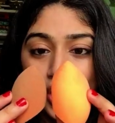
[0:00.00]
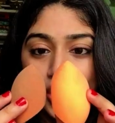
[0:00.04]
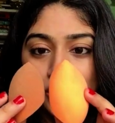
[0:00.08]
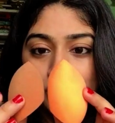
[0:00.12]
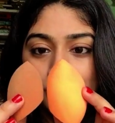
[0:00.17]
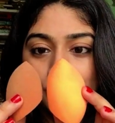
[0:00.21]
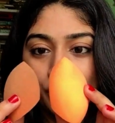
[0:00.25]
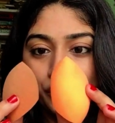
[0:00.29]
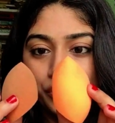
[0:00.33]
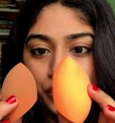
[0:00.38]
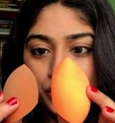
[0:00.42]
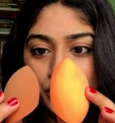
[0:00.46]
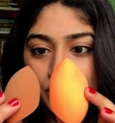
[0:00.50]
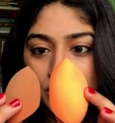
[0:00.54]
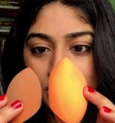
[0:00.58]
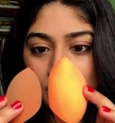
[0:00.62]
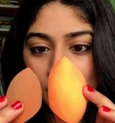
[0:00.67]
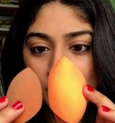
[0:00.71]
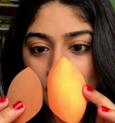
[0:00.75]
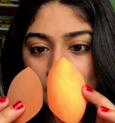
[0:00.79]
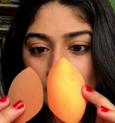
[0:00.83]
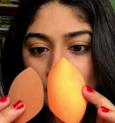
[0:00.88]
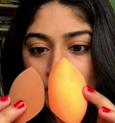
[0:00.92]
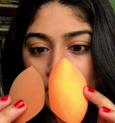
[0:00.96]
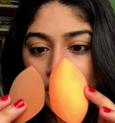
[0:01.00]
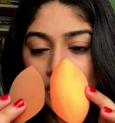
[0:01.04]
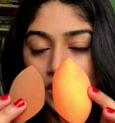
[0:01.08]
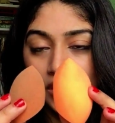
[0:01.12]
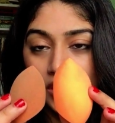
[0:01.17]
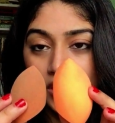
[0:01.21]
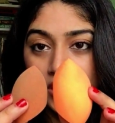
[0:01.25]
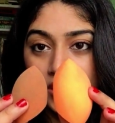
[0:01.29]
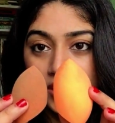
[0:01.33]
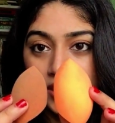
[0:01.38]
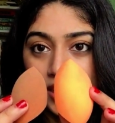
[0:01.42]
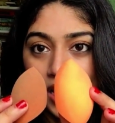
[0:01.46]
So if you see
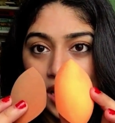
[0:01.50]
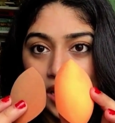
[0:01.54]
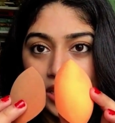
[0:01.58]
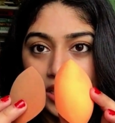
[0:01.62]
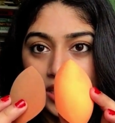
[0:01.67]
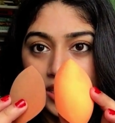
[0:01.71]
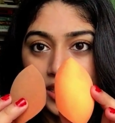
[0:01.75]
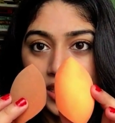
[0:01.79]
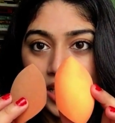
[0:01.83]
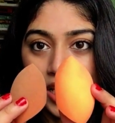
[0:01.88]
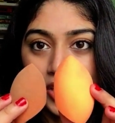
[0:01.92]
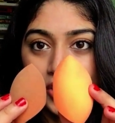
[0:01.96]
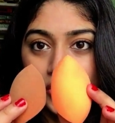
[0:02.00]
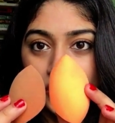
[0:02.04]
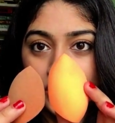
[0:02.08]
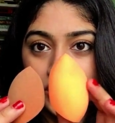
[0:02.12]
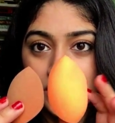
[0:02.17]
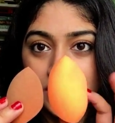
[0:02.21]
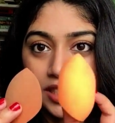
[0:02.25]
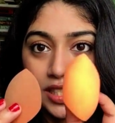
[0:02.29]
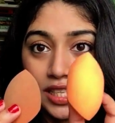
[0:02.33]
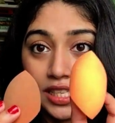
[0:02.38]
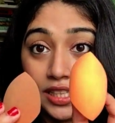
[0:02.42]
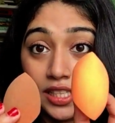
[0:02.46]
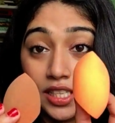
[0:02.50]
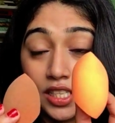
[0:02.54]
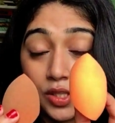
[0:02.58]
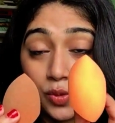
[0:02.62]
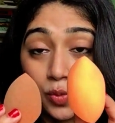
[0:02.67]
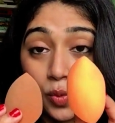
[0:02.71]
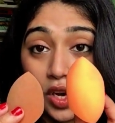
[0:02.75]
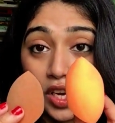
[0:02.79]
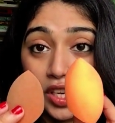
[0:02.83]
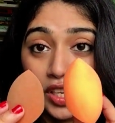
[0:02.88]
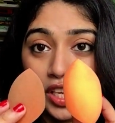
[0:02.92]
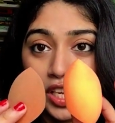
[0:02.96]
it side to side, you can see this
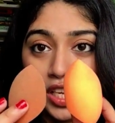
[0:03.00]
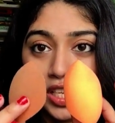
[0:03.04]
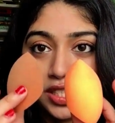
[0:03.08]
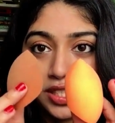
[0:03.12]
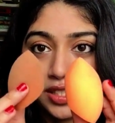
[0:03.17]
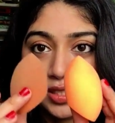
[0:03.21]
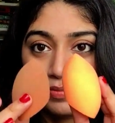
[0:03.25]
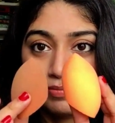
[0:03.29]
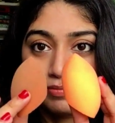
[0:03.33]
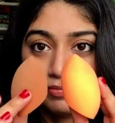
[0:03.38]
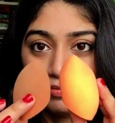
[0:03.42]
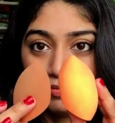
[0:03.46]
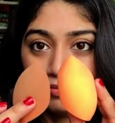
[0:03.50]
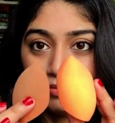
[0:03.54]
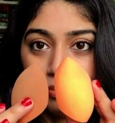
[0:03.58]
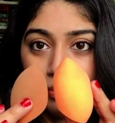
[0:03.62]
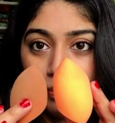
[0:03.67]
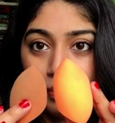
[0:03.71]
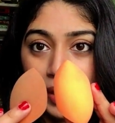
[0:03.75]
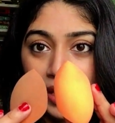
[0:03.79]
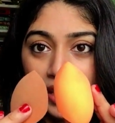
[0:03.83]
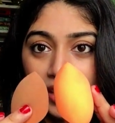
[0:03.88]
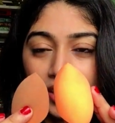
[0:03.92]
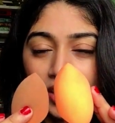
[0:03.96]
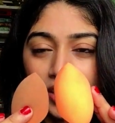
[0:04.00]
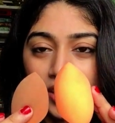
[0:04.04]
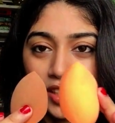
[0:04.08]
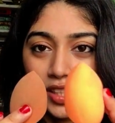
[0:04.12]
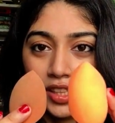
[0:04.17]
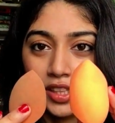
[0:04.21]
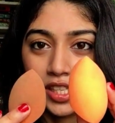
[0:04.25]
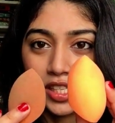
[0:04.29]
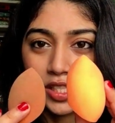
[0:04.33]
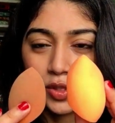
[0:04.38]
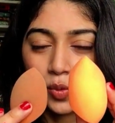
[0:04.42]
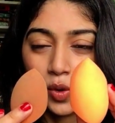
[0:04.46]
one is bigger
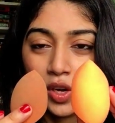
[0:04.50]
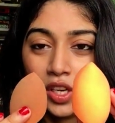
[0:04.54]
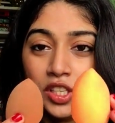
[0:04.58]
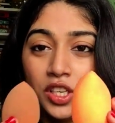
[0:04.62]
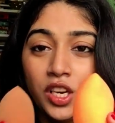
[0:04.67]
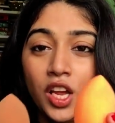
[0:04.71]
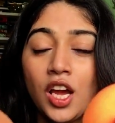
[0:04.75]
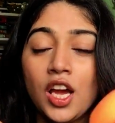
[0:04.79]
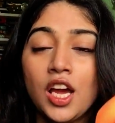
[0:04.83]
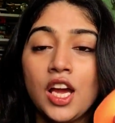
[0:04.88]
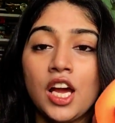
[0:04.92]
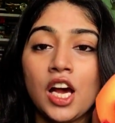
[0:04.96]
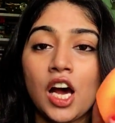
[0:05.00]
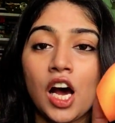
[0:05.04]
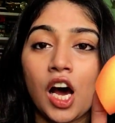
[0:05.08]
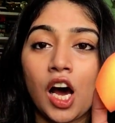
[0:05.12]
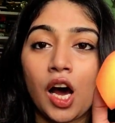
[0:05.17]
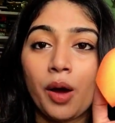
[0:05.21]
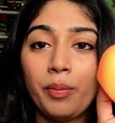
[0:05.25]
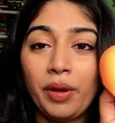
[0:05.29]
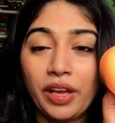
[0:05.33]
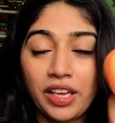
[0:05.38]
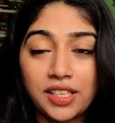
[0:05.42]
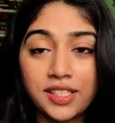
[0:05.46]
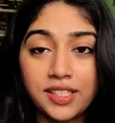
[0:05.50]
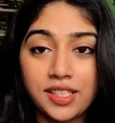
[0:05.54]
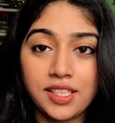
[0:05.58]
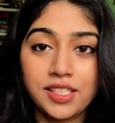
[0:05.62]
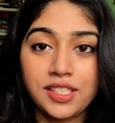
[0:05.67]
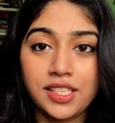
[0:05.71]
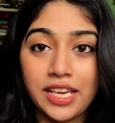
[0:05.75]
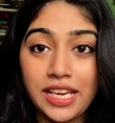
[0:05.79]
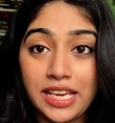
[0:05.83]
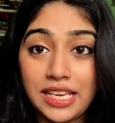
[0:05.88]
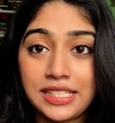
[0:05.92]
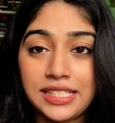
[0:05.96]
than this one because
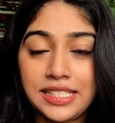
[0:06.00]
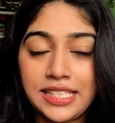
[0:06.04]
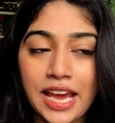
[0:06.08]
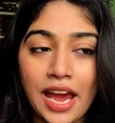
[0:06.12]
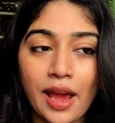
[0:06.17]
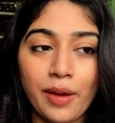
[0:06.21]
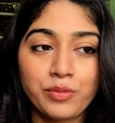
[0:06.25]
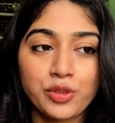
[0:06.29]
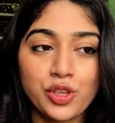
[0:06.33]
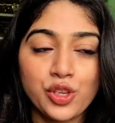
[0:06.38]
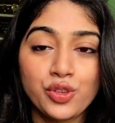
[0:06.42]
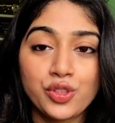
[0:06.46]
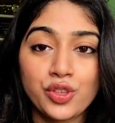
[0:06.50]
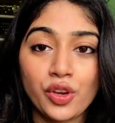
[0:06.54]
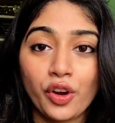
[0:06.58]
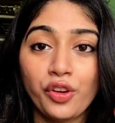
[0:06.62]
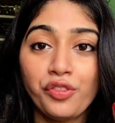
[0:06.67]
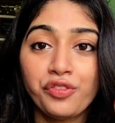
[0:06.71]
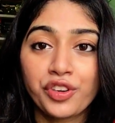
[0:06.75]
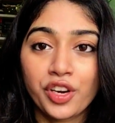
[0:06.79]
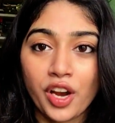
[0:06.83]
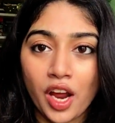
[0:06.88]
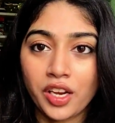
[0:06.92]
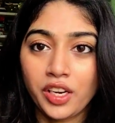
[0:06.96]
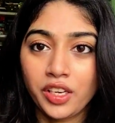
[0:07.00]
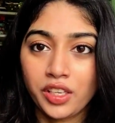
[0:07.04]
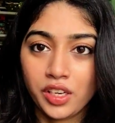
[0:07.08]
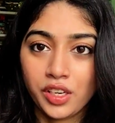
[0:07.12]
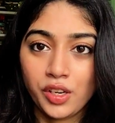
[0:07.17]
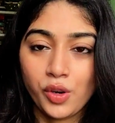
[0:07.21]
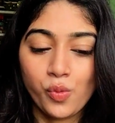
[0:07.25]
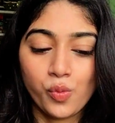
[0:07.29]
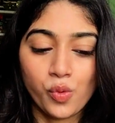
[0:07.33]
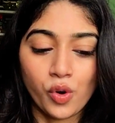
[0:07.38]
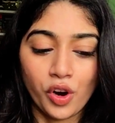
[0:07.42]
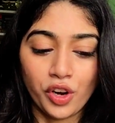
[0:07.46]
this is damp. So you sort of run it
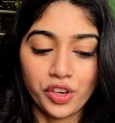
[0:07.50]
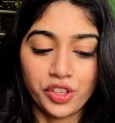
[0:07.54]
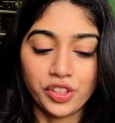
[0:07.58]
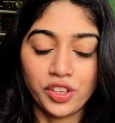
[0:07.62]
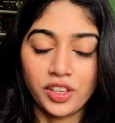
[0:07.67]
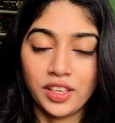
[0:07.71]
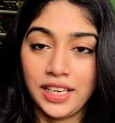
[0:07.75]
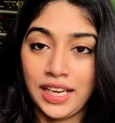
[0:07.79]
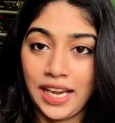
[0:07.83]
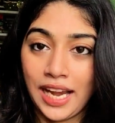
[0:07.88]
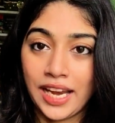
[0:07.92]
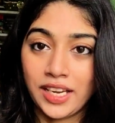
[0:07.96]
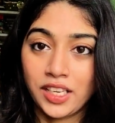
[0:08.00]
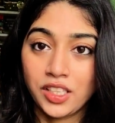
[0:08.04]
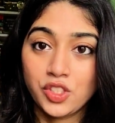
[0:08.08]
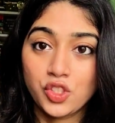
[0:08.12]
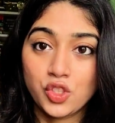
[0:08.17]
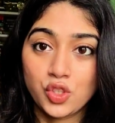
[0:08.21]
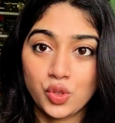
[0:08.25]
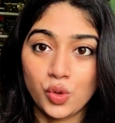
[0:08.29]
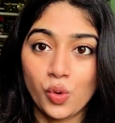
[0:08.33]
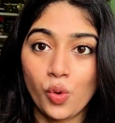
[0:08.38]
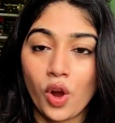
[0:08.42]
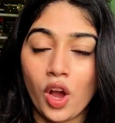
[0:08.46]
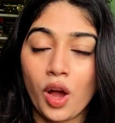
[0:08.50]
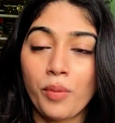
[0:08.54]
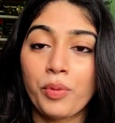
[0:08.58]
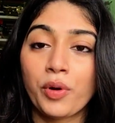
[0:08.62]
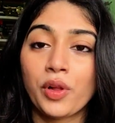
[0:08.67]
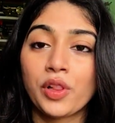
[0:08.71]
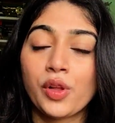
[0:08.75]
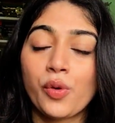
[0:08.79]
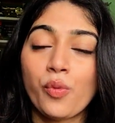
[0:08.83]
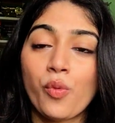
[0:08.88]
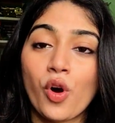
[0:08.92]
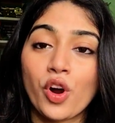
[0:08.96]
under water, let it soak up
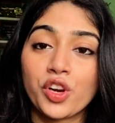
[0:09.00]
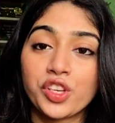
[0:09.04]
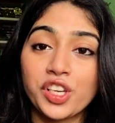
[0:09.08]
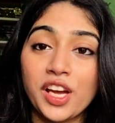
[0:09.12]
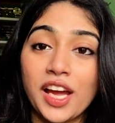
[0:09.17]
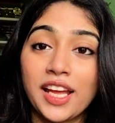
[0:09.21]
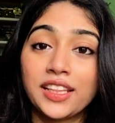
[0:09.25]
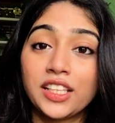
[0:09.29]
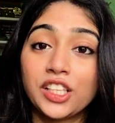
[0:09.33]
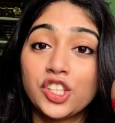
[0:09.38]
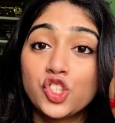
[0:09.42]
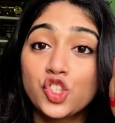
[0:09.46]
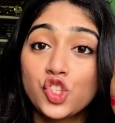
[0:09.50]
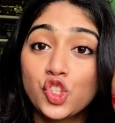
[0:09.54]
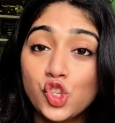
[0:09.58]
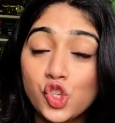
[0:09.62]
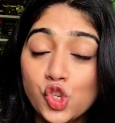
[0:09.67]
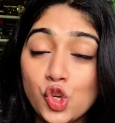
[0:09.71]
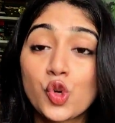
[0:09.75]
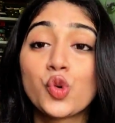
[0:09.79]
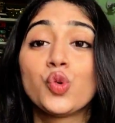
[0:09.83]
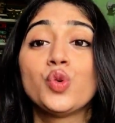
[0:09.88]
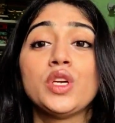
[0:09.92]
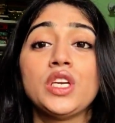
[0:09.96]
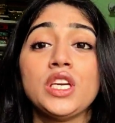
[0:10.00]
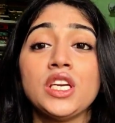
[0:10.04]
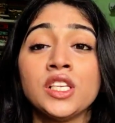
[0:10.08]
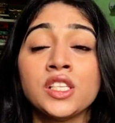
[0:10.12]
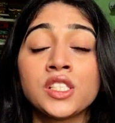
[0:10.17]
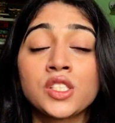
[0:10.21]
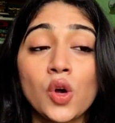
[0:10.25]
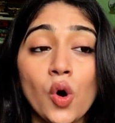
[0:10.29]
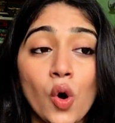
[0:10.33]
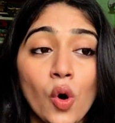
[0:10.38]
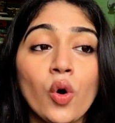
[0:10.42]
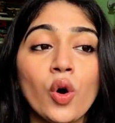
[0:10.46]
all the water, and then
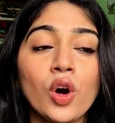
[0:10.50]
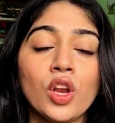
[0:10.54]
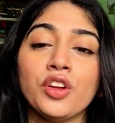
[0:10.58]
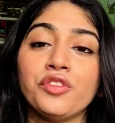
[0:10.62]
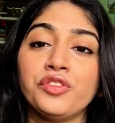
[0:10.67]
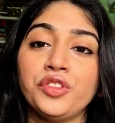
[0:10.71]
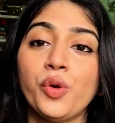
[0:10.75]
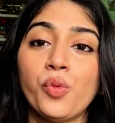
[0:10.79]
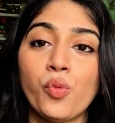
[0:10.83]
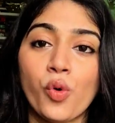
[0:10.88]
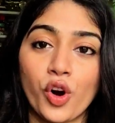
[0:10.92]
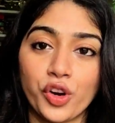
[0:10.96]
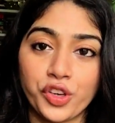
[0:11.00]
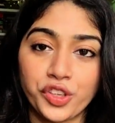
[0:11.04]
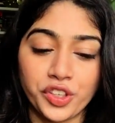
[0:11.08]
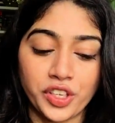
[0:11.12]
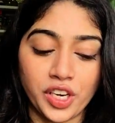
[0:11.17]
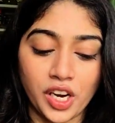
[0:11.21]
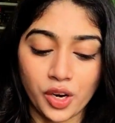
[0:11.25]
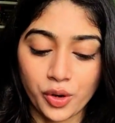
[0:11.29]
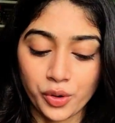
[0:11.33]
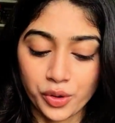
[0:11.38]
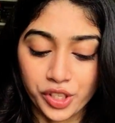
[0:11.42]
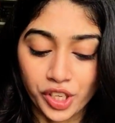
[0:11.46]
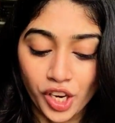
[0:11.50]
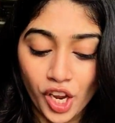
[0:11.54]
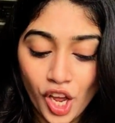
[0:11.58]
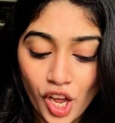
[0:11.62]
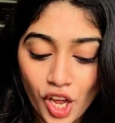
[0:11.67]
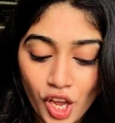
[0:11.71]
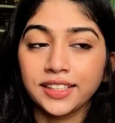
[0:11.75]
squeeze all of the water out.